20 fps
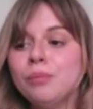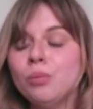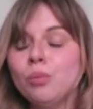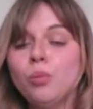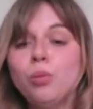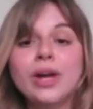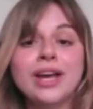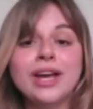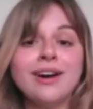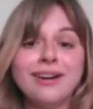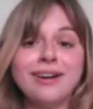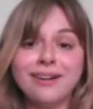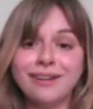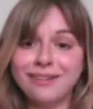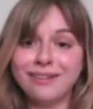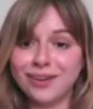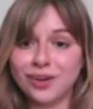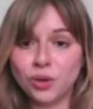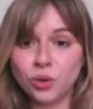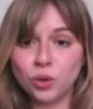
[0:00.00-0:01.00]
We
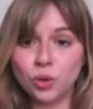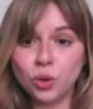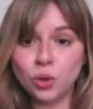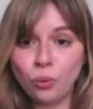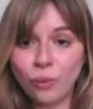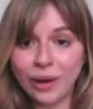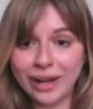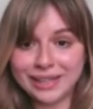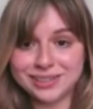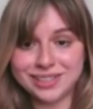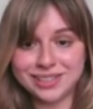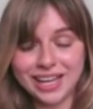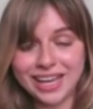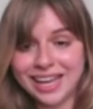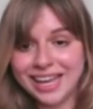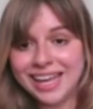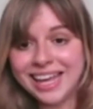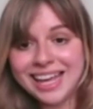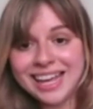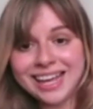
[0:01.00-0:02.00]
are always
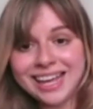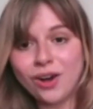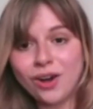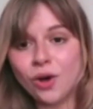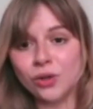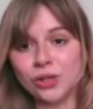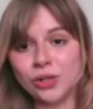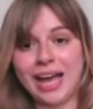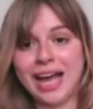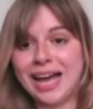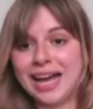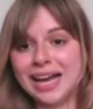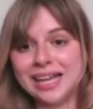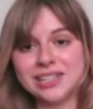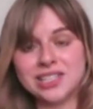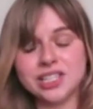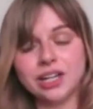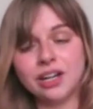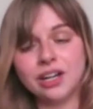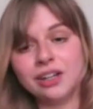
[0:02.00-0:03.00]
here on
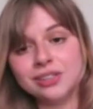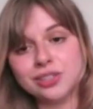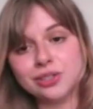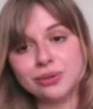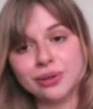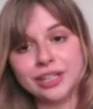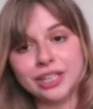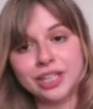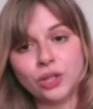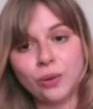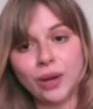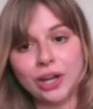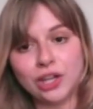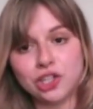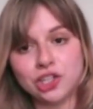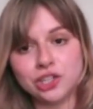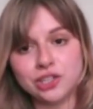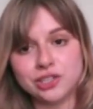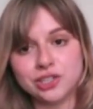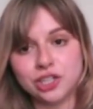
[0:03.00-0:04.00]
hand to answer any
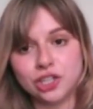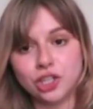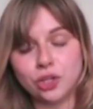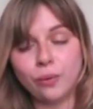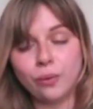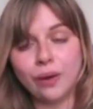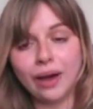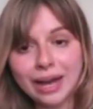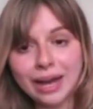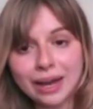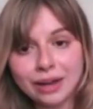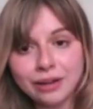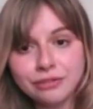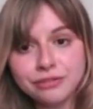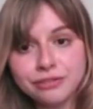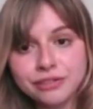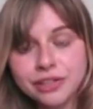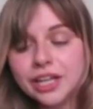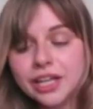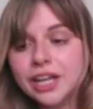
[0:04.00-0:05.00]
questions that you have,
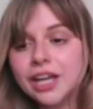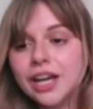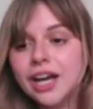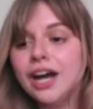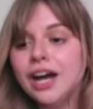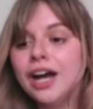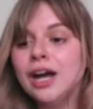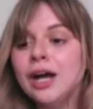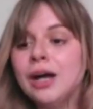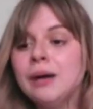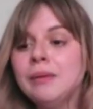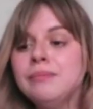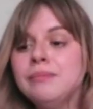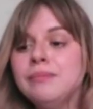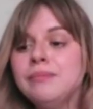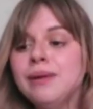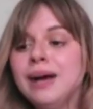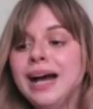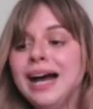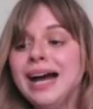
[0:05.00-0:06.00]

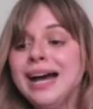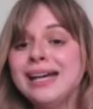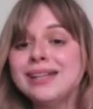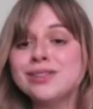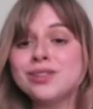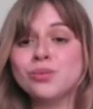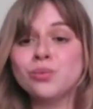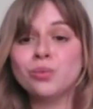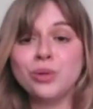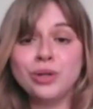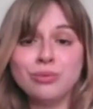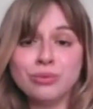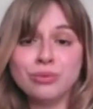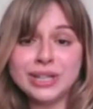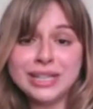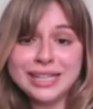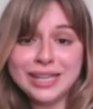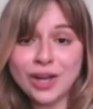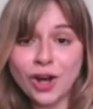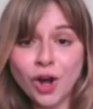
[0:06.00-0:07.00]
and we
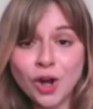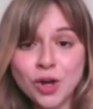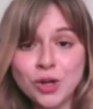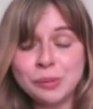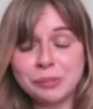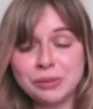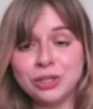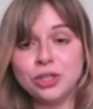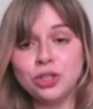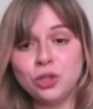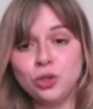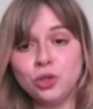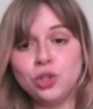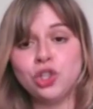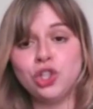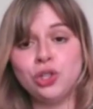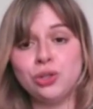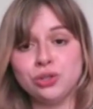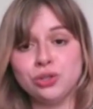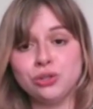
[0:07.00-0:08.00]
really hope that you
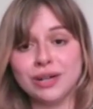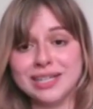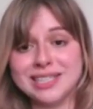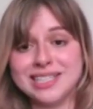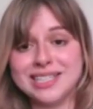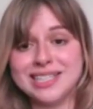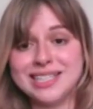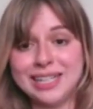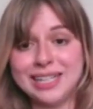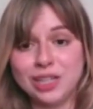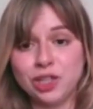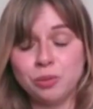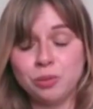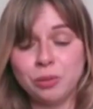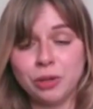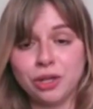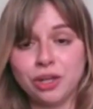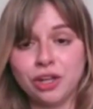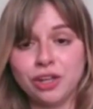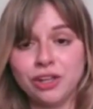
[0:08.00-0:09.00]
choose
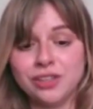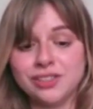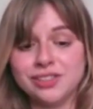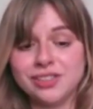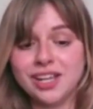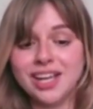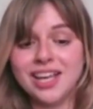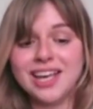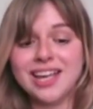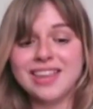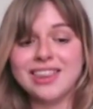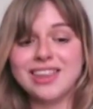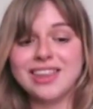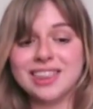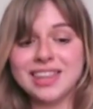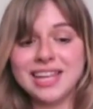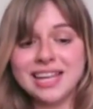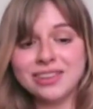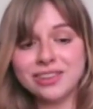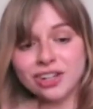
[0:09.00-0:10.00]
Grad2Teach, because the
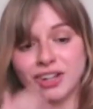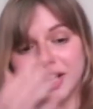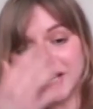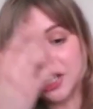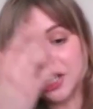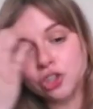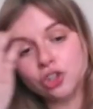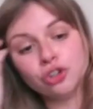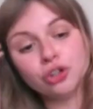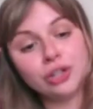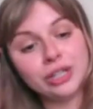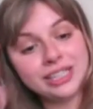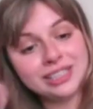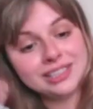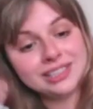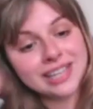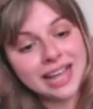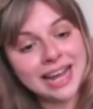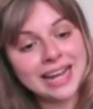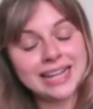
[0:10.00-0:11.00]
thing that I can
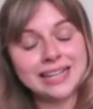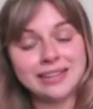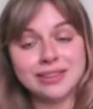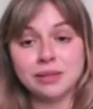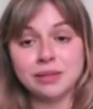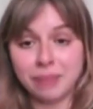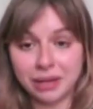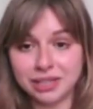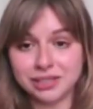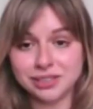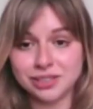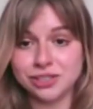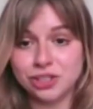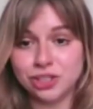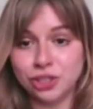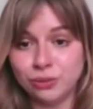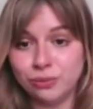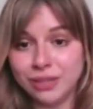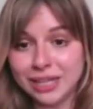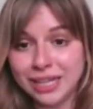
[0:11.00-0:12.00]
truly say that makes
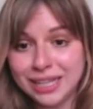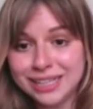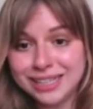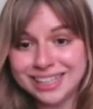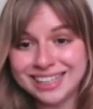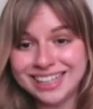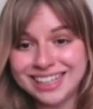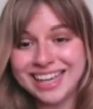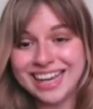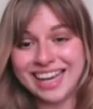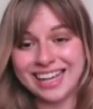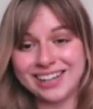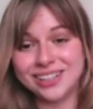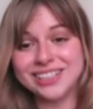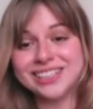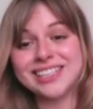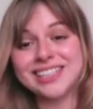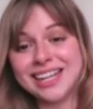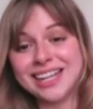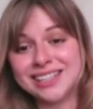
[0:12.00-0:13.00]
us unique, and
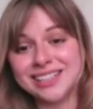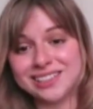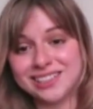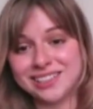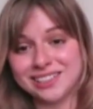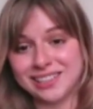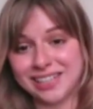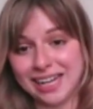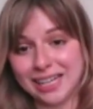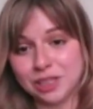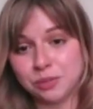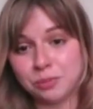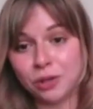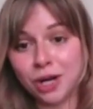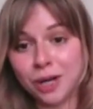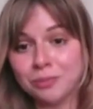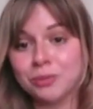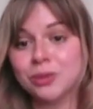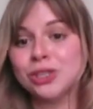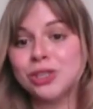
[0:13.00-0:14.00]
I say this as an
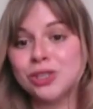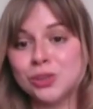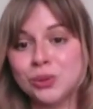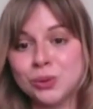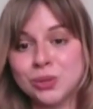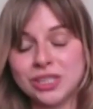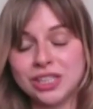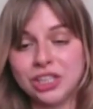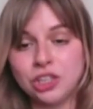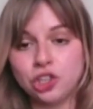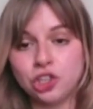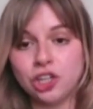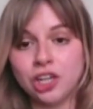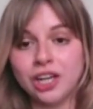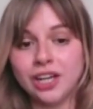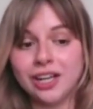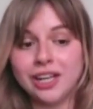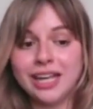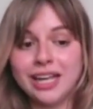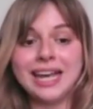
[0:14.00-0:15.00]
ex-primary school
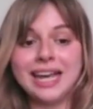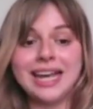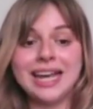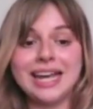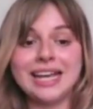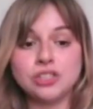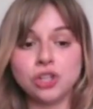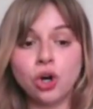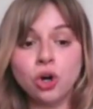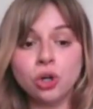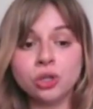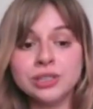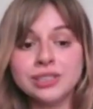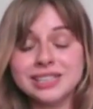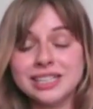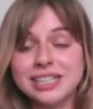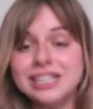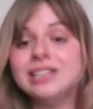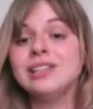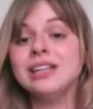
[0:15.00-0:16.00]
teacher, is
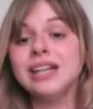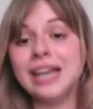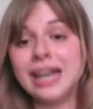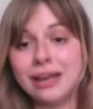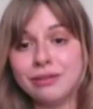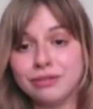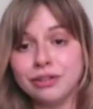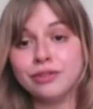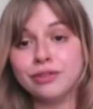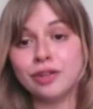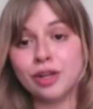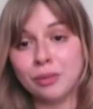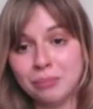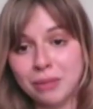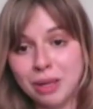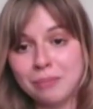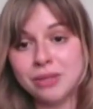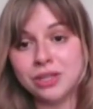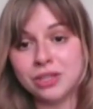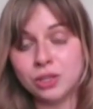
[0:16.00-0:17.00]
honestly the level of
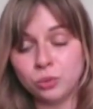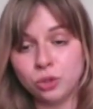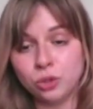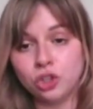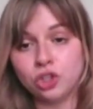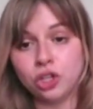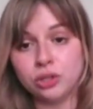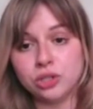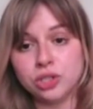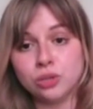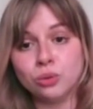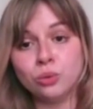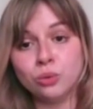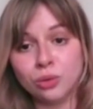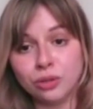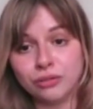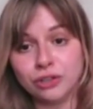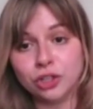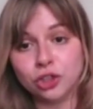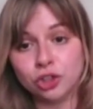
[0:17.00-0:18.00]
commitment that we show to
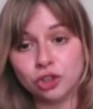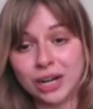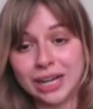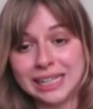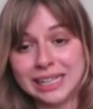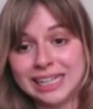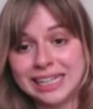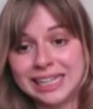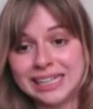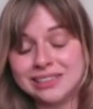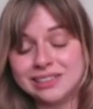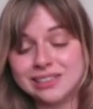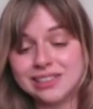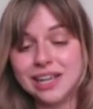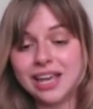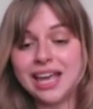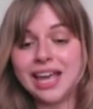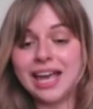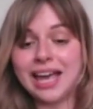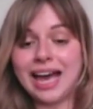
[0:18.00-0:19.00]
all of our trainees
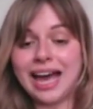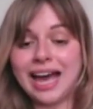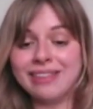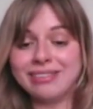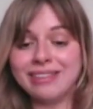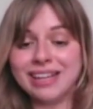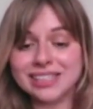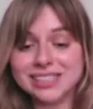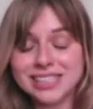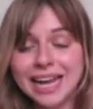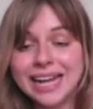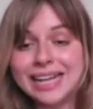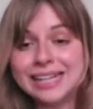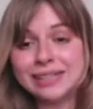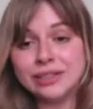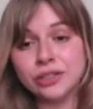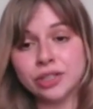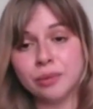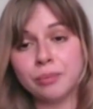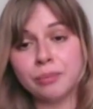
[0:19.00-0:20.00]
and that
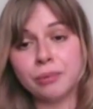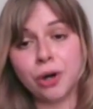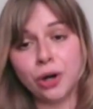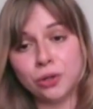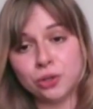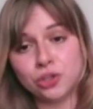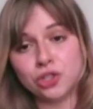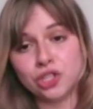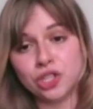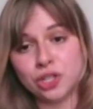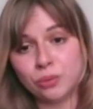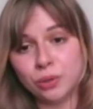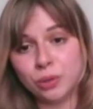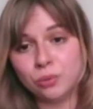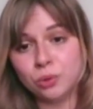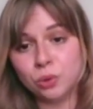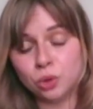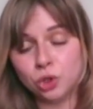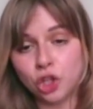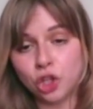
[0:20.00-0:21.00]
tailored approach that we
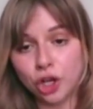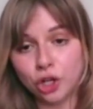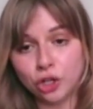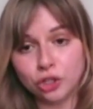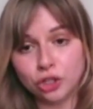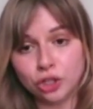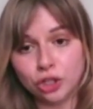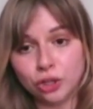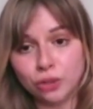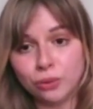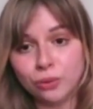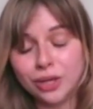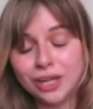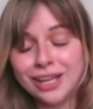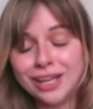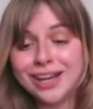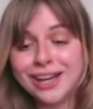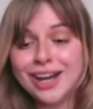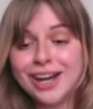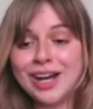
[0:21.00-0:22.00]
will show you.
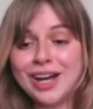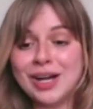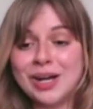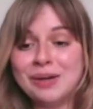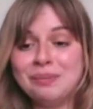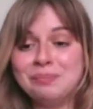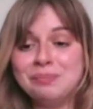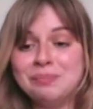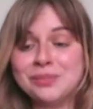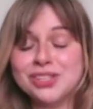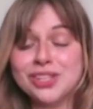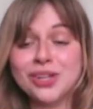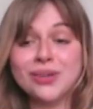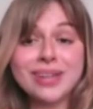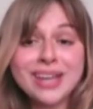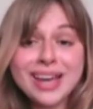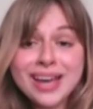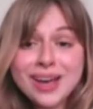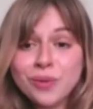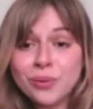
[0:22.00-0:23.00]
So
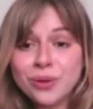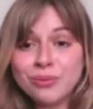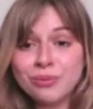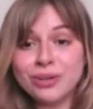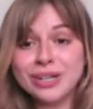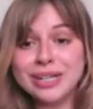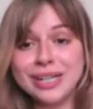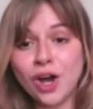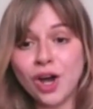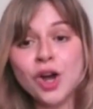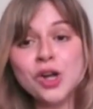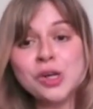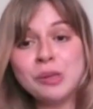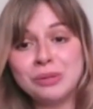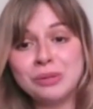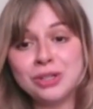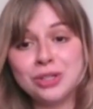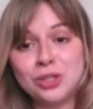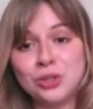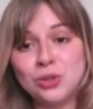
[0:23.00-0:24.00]
yeah, we really
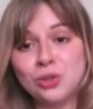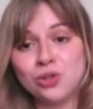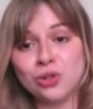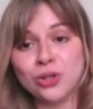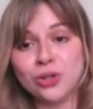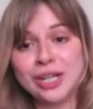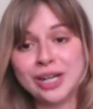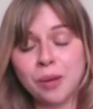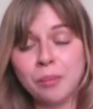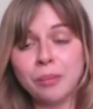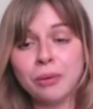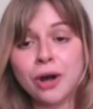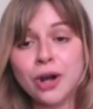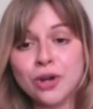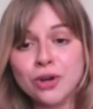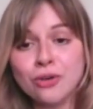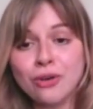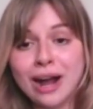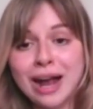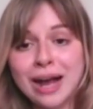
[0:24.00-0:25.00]
hope that you join our
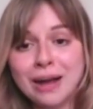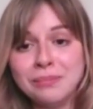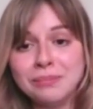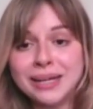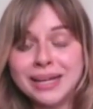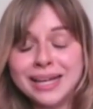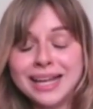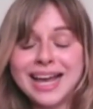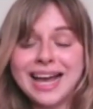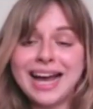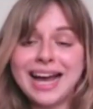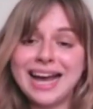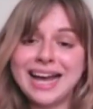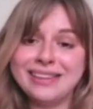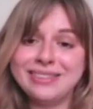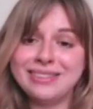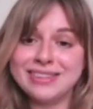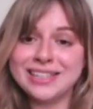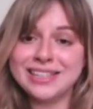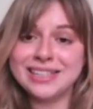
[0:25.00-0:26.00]
programme,
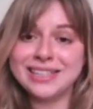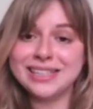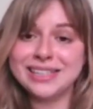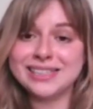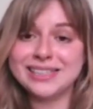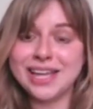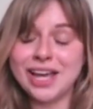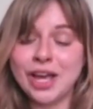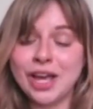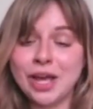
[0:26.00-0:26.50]
and that